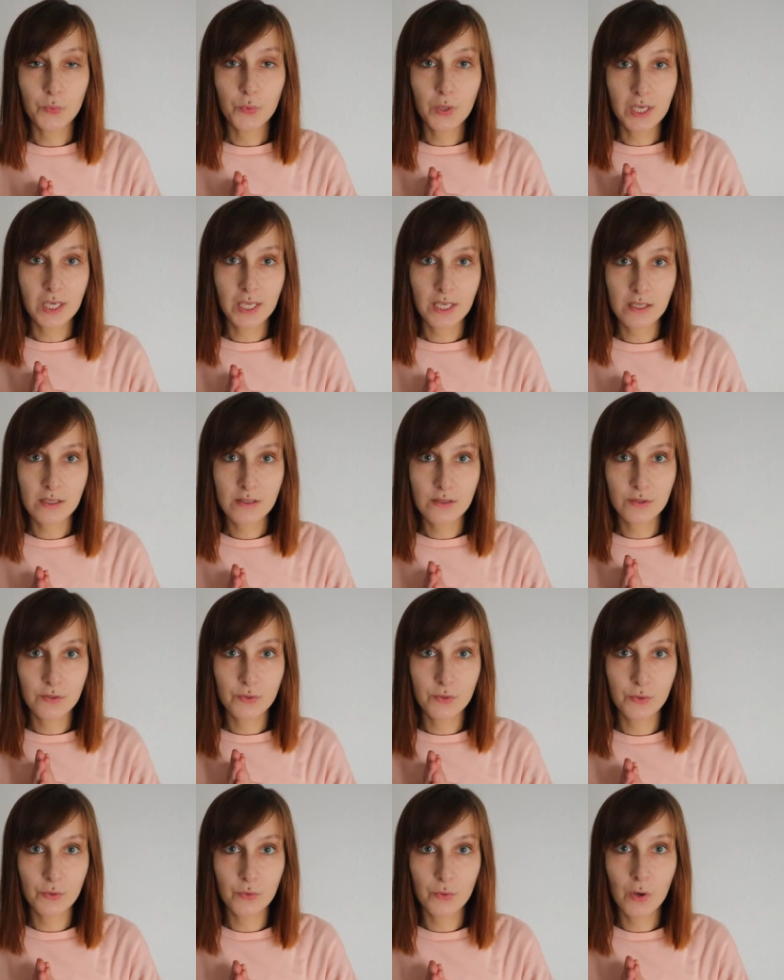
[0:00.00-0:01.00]
We need to
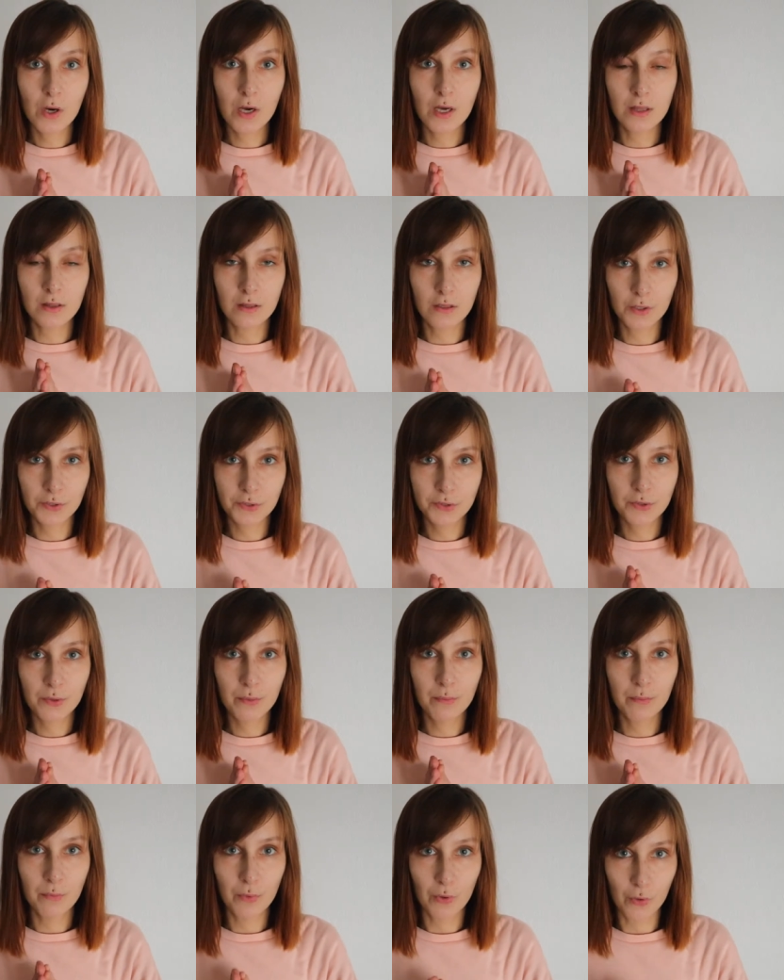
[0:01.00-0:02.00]
do a
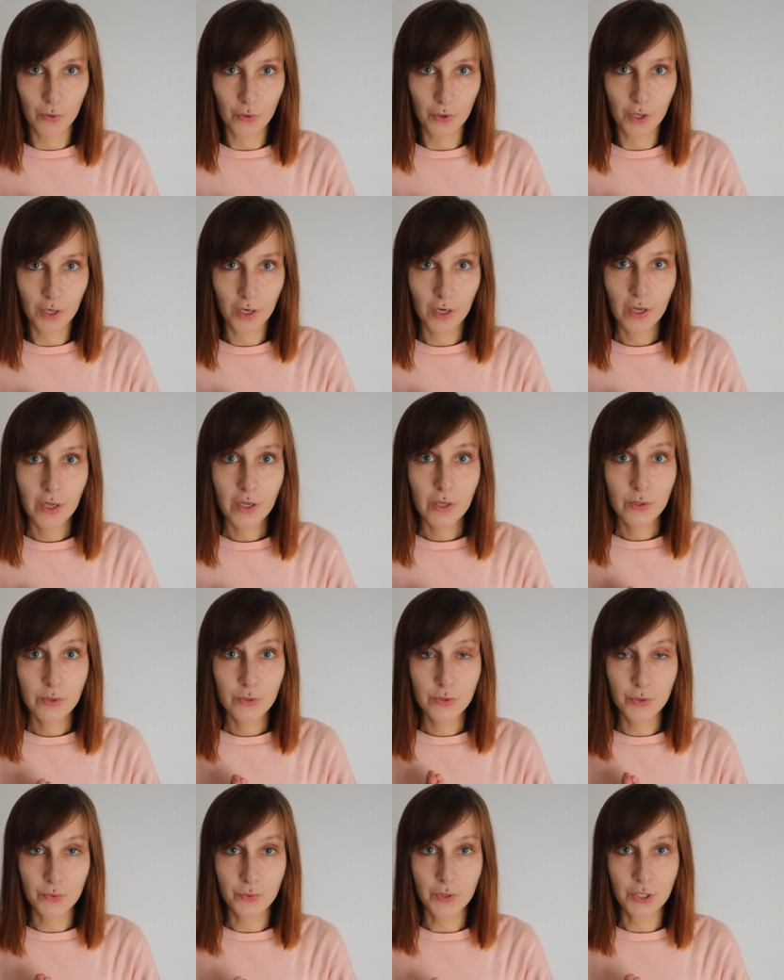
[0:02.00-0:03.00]
lot more
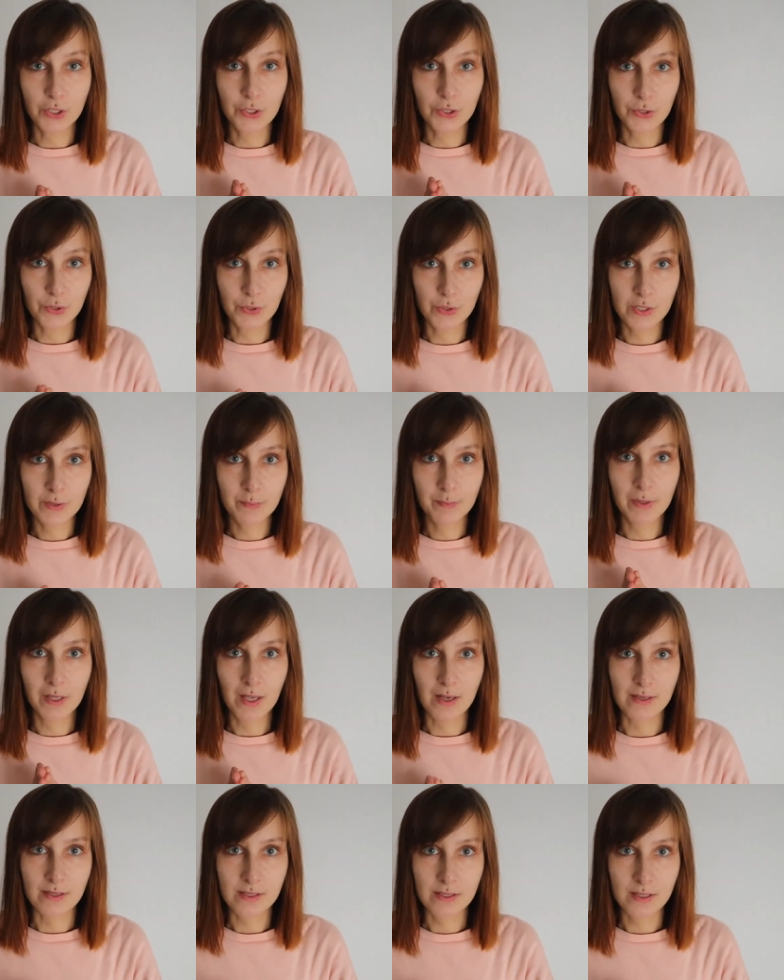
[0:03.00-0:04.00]
to reduce
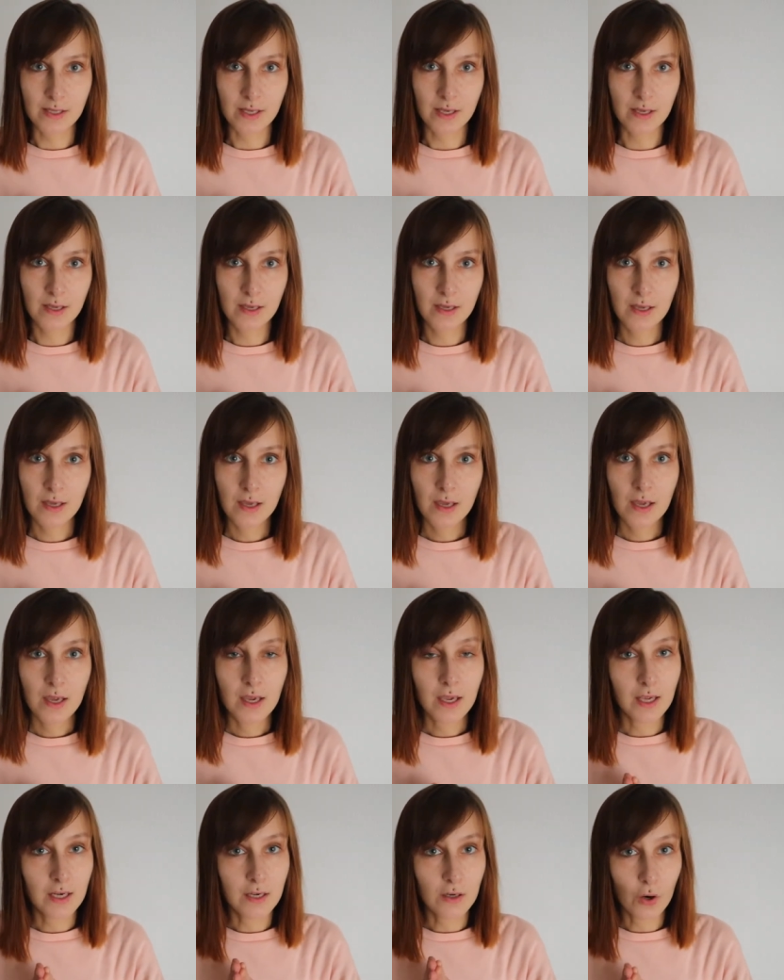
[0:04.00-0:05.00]
plastic
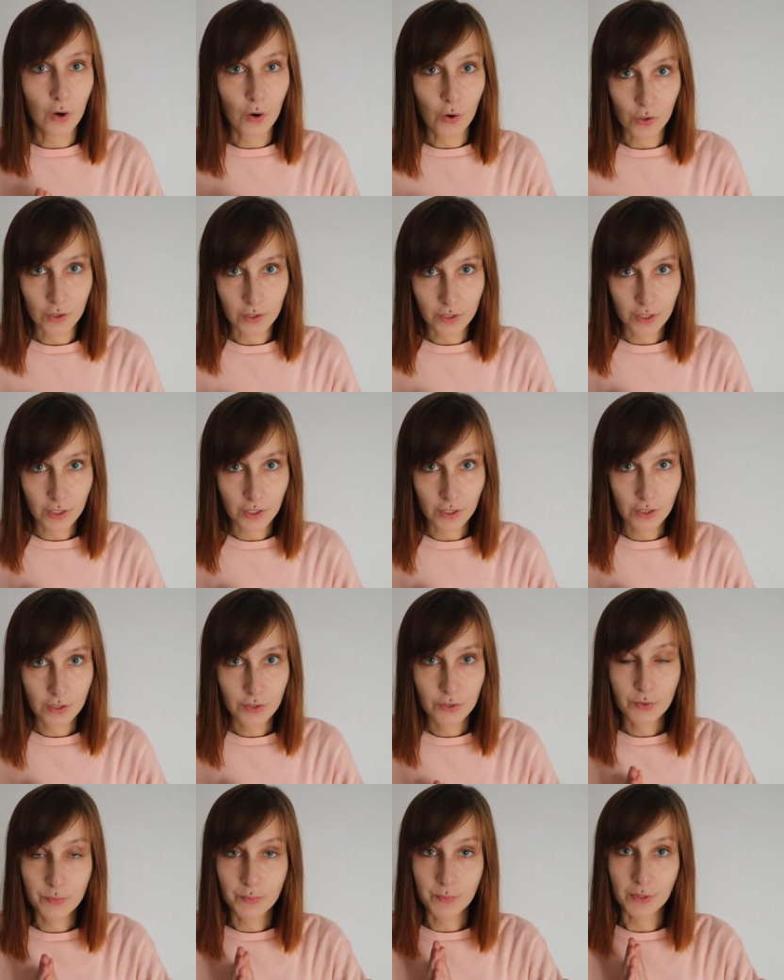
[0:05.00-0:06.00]
in order
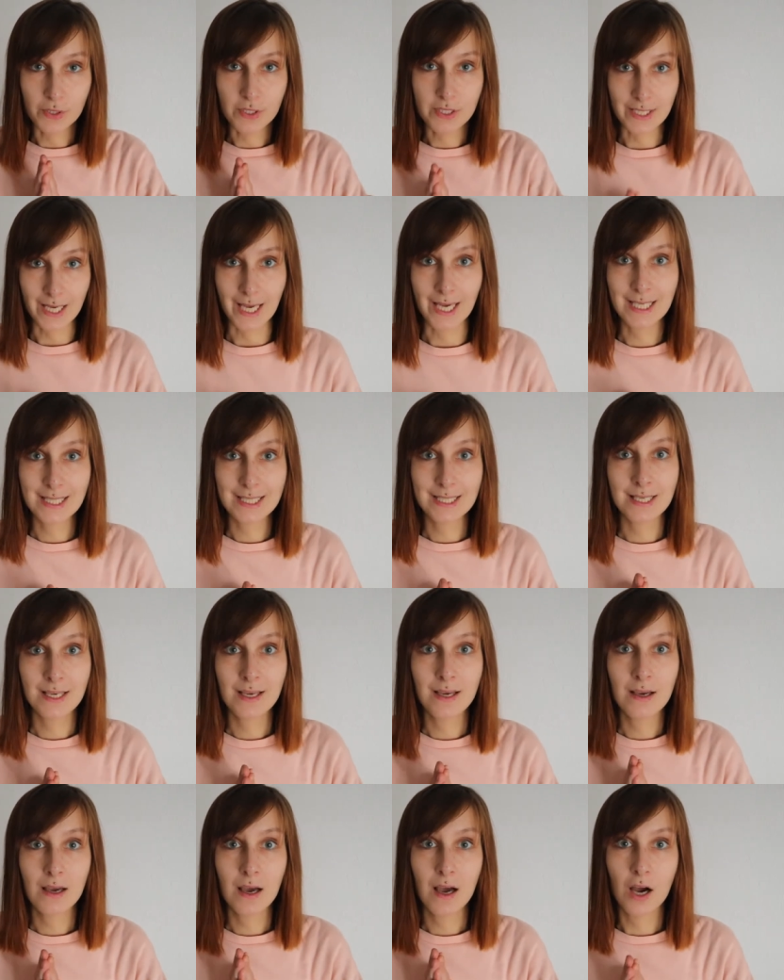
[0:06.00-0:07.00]
to protect
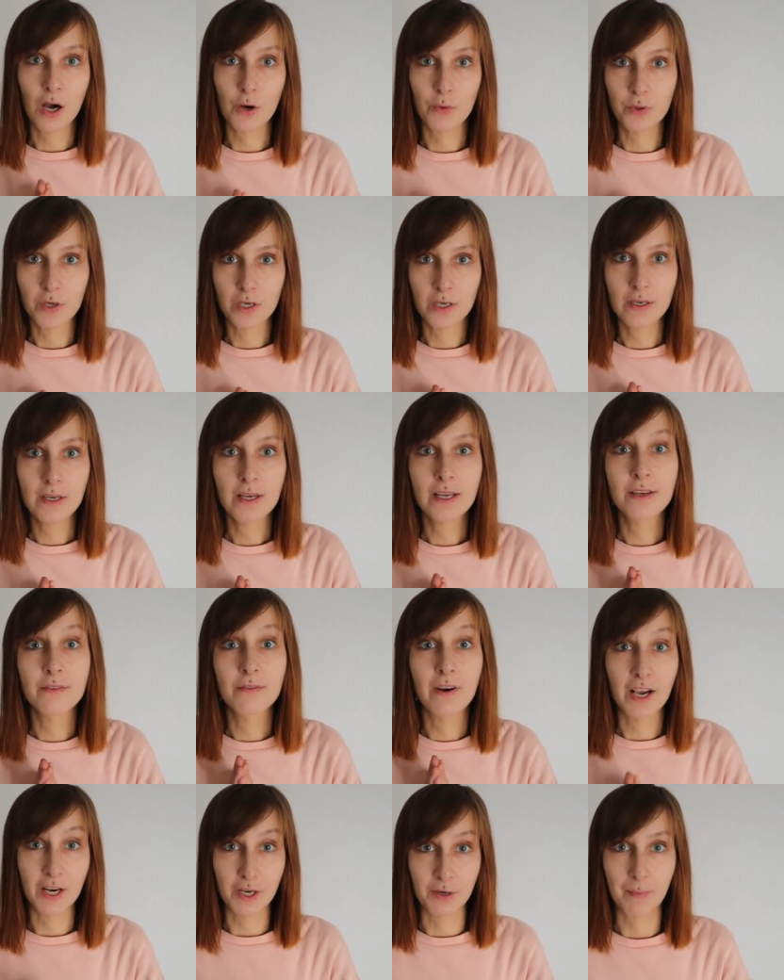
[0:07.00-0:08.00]
our
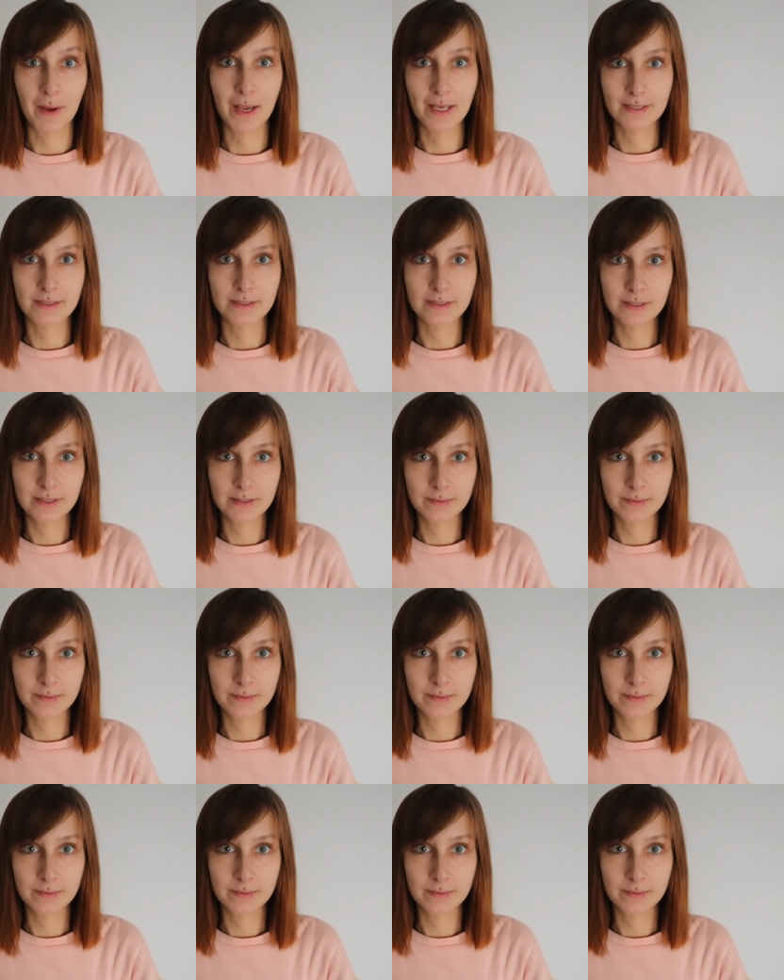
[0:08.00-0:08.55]
environment.